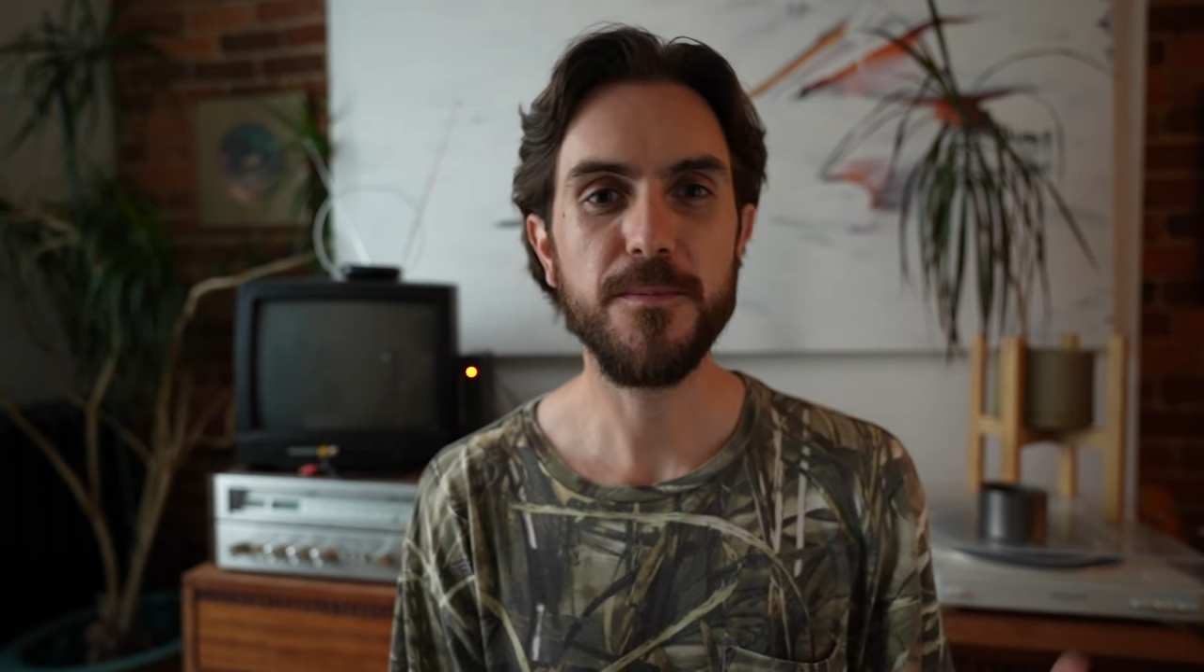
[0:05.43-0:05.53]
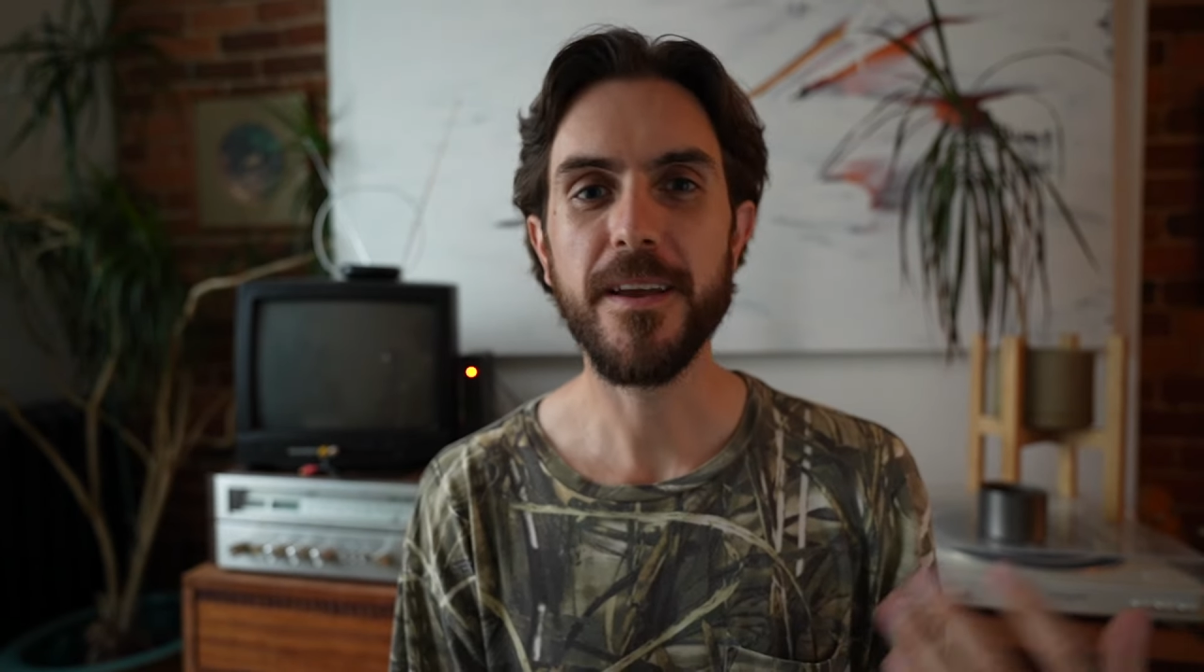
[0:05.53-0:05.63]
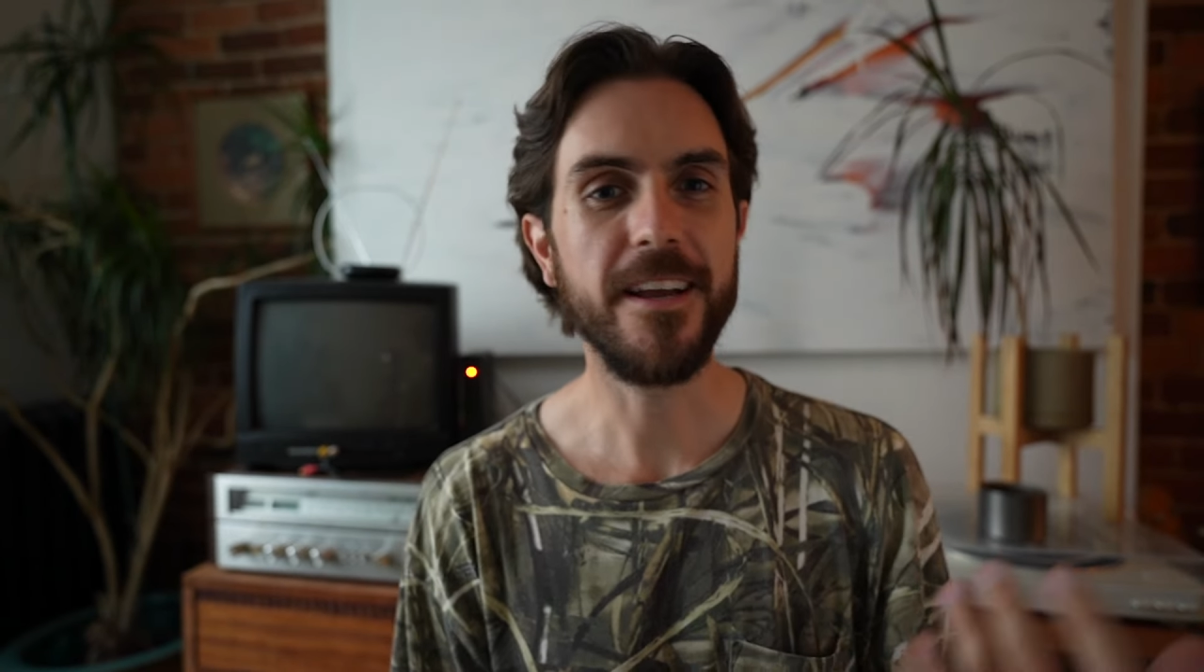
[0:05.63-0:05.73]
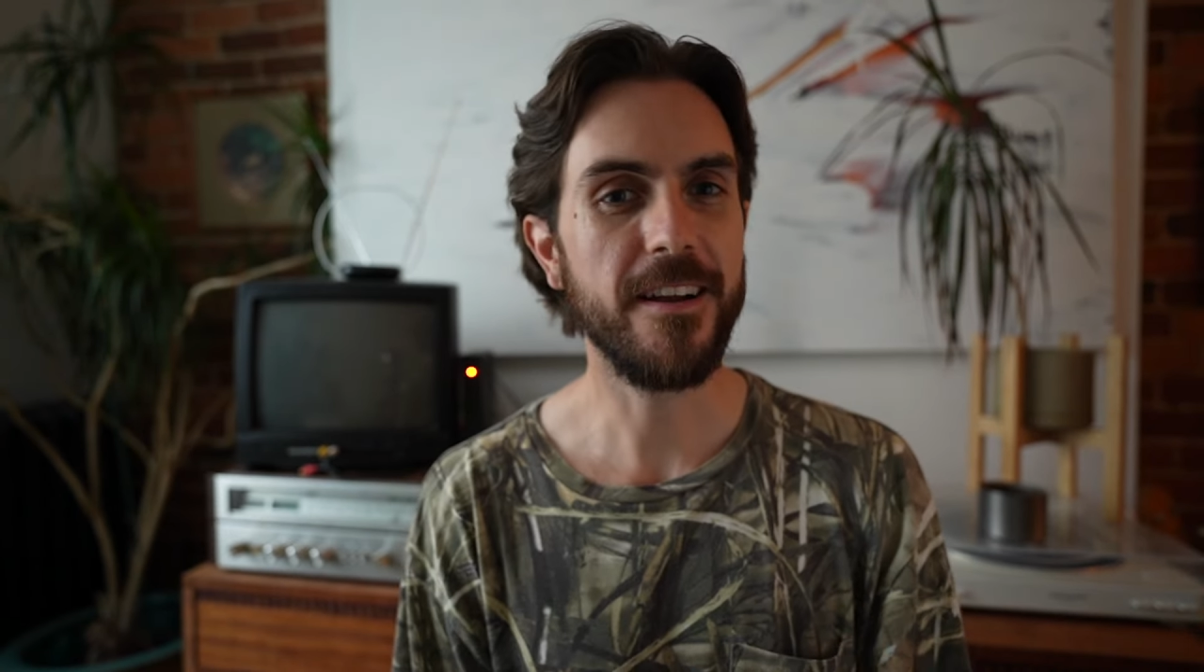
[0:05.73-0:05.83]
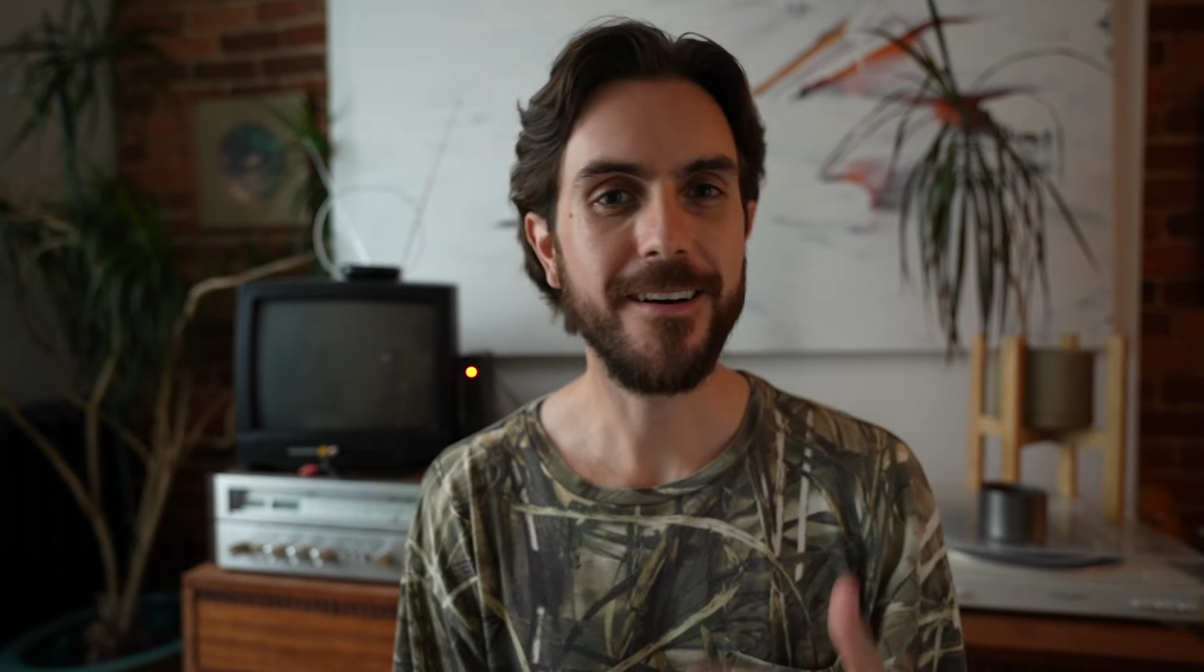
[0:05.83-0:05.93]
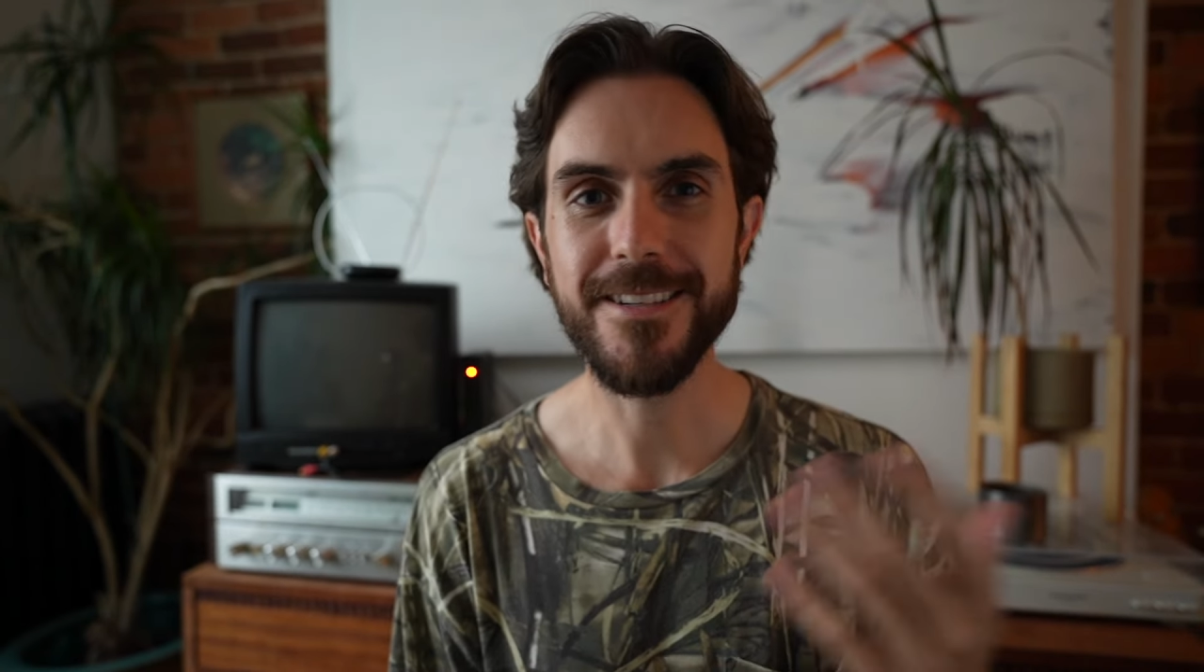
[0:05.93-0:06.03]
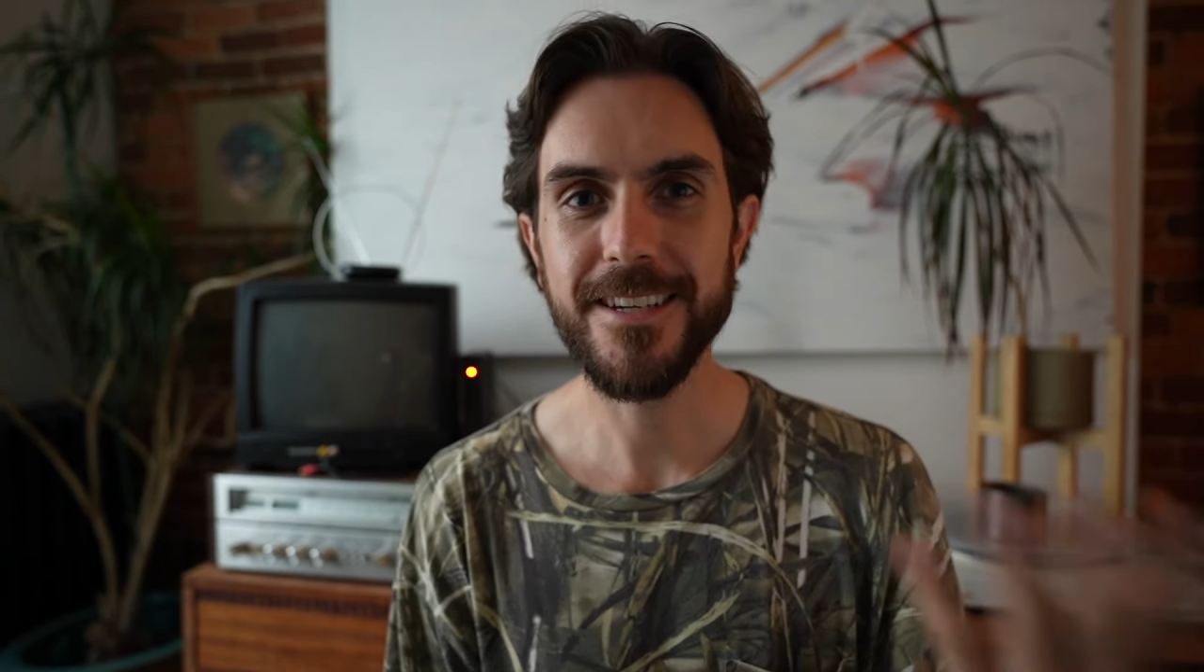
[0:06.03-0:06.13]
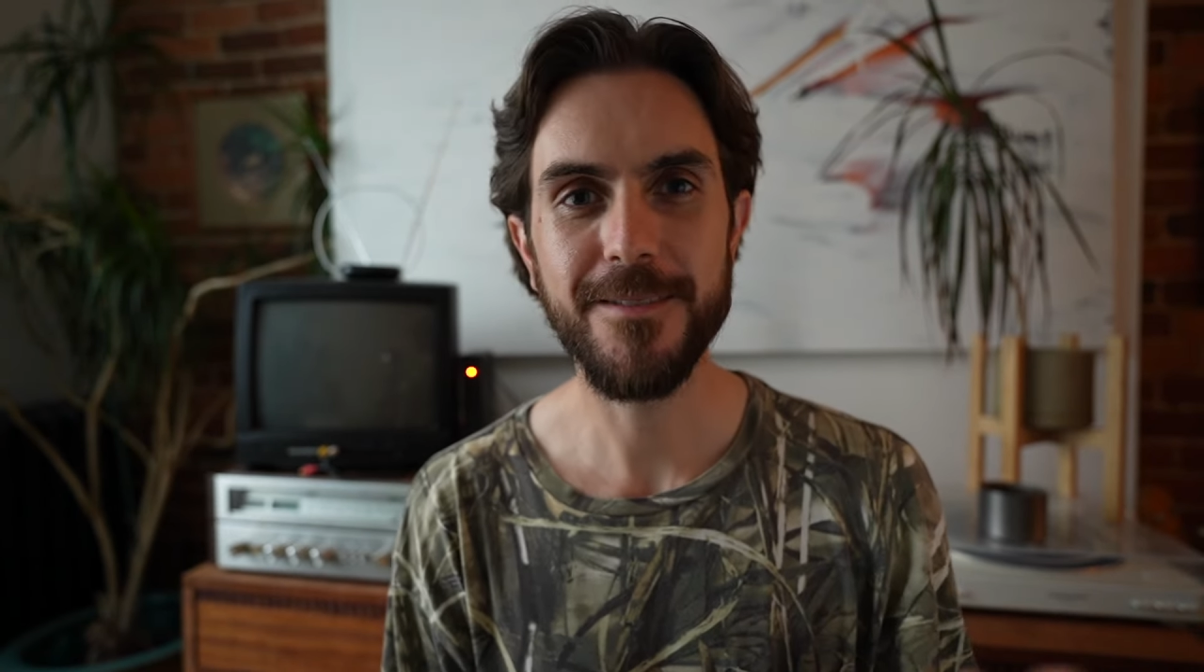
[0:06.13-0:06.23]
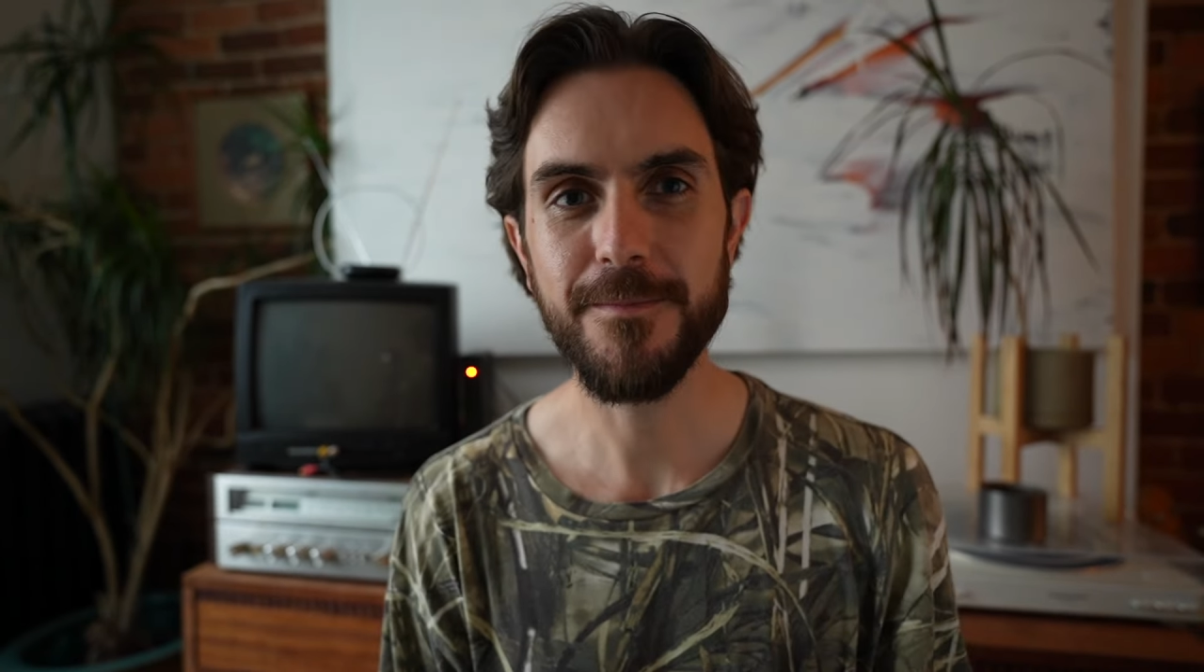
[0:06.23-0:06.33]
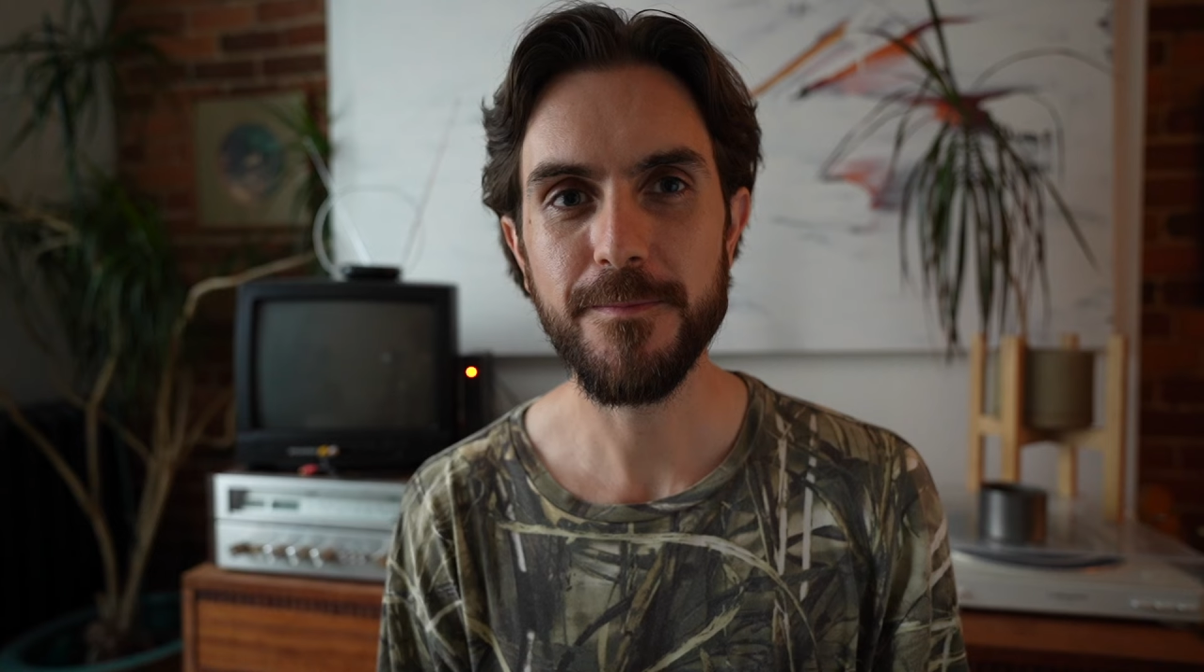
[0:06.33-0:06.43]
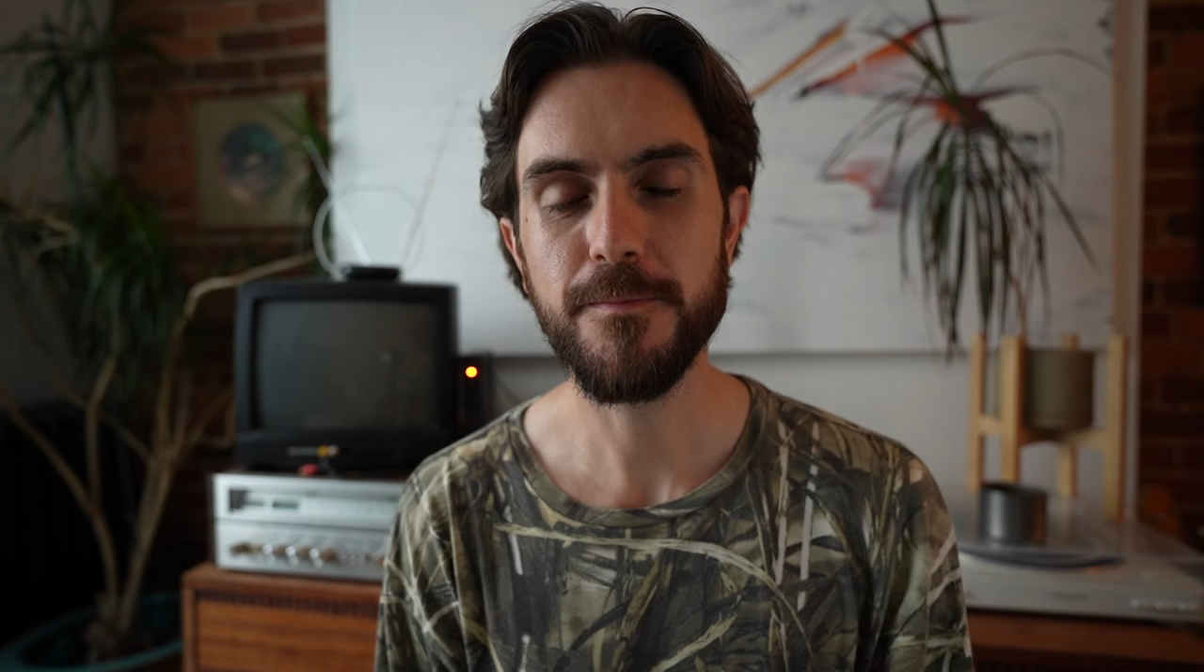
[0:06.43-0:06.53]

making content,